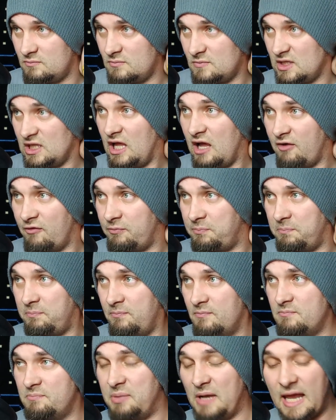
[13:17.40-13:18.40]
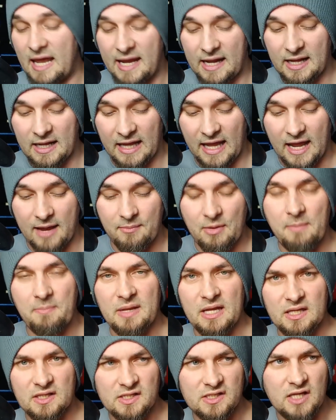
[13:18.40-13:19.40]
love playing a game and
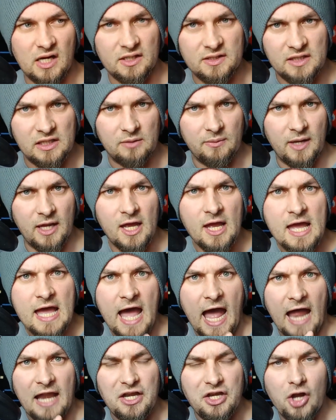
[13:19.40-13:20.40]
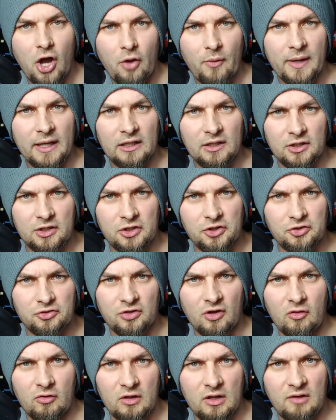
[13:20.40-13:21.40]
being sucked into it and knowing the
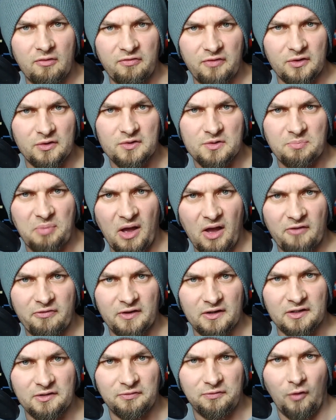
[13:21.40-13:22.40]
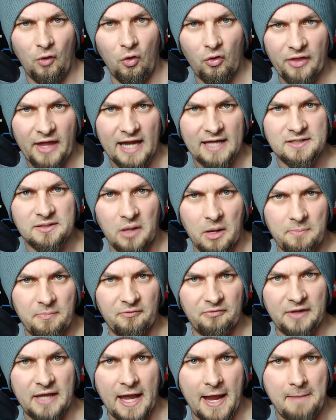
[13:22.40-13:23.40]
controller feels perfect for that type
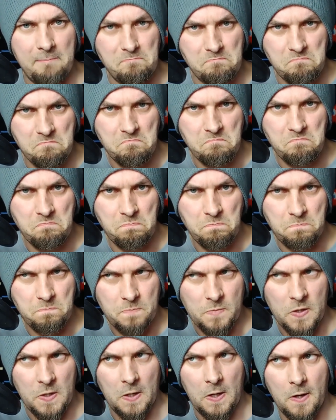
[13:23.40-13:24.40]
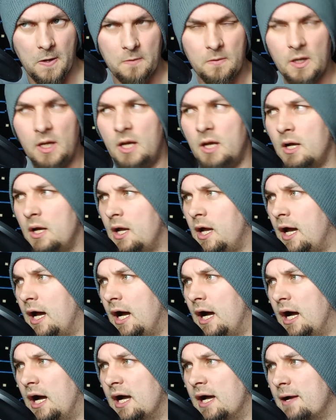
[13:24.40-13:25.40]
of game. You
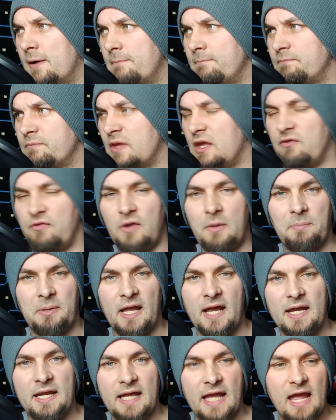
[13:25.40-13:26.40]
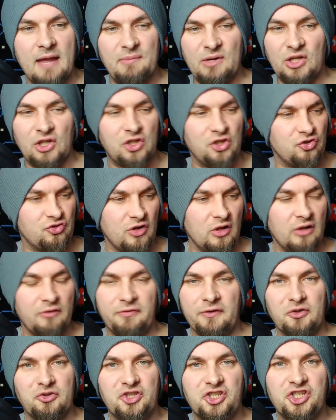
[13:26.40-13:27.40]
know? Um, if you're playing a game and the controller
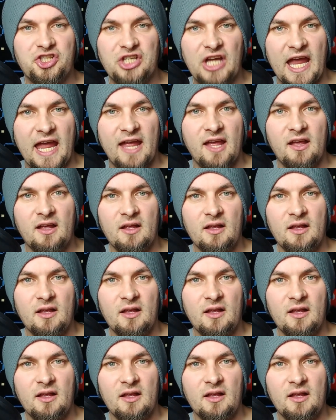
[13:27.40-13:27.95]
feels shit,